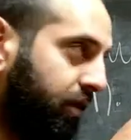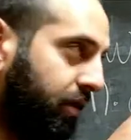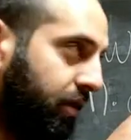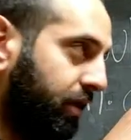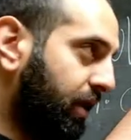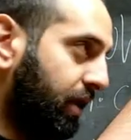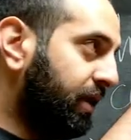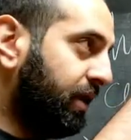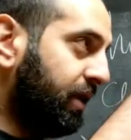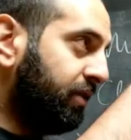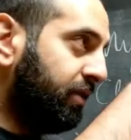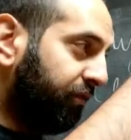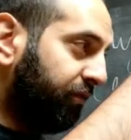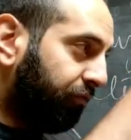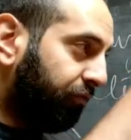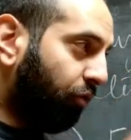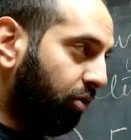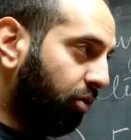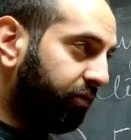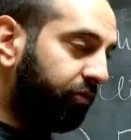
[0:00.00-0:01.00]
in the
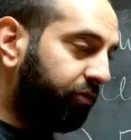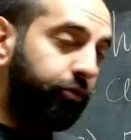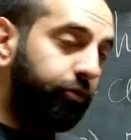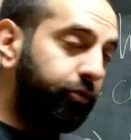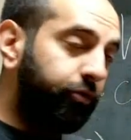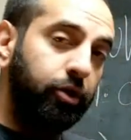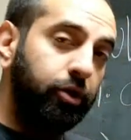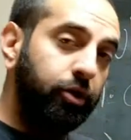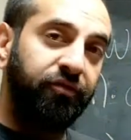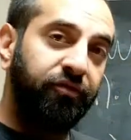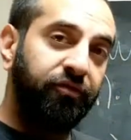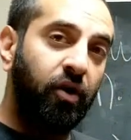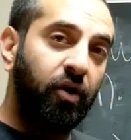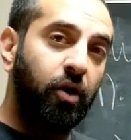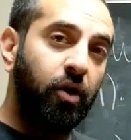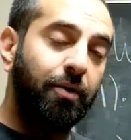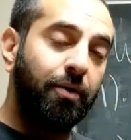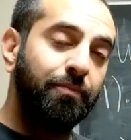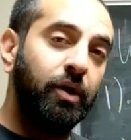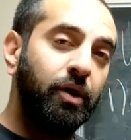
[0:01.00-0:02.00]
form of a vertical
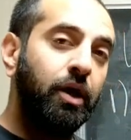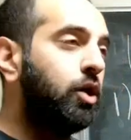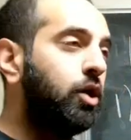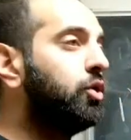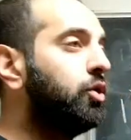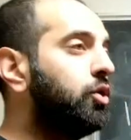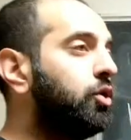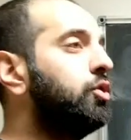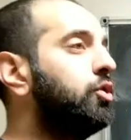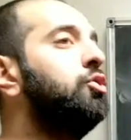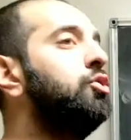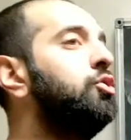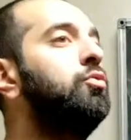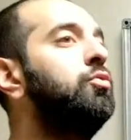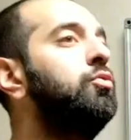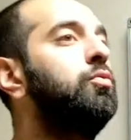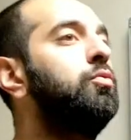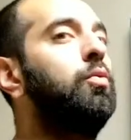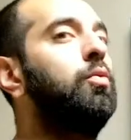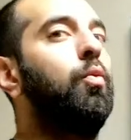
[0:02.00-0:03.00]
farm,
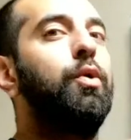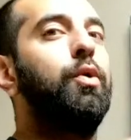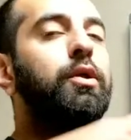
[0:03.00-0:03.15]
you will